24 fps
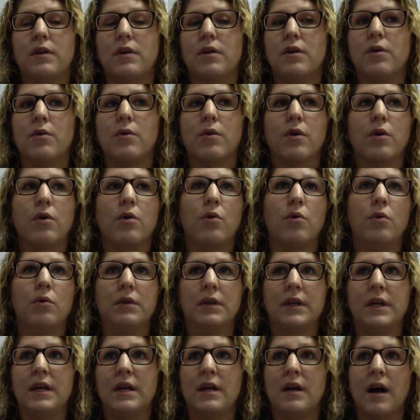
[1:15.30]
or
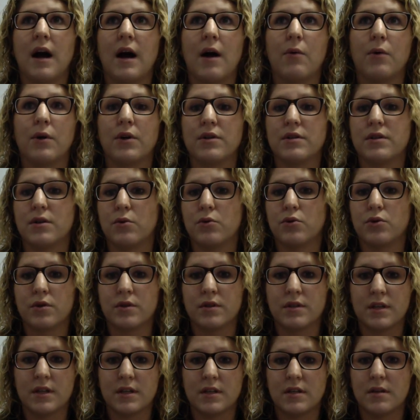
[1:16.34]
only our social
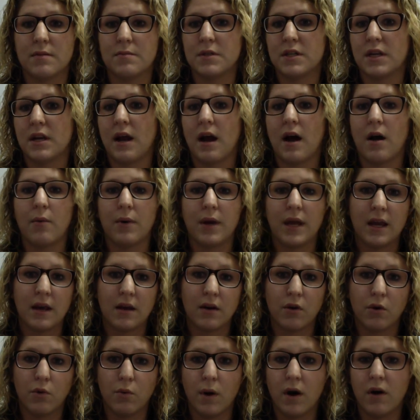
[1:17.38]
systems and how we
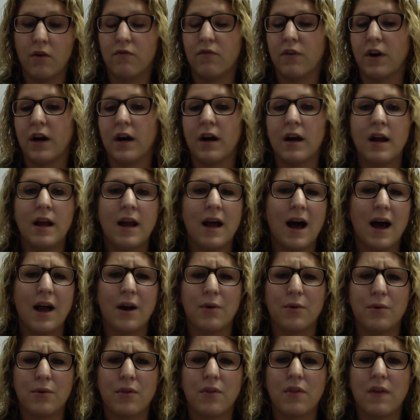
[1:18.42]
handle welfare, I
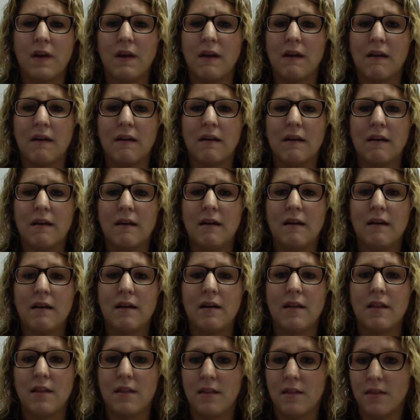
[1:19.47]
don't think
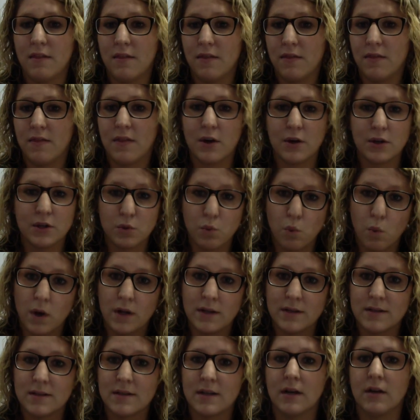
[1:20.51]
there's
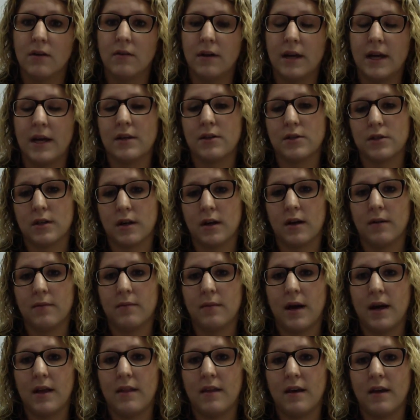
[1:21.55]
one single answer.
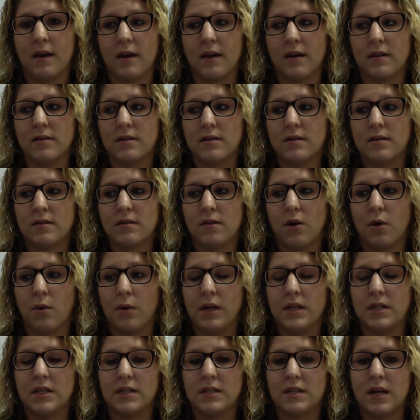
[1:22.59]
I think it's
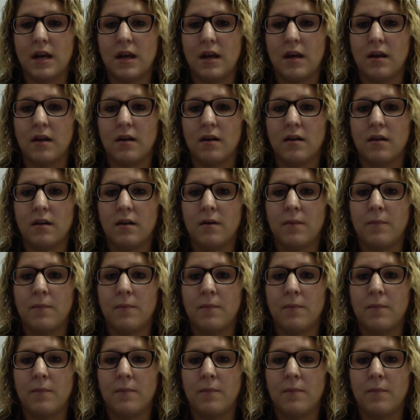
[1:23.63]
going to take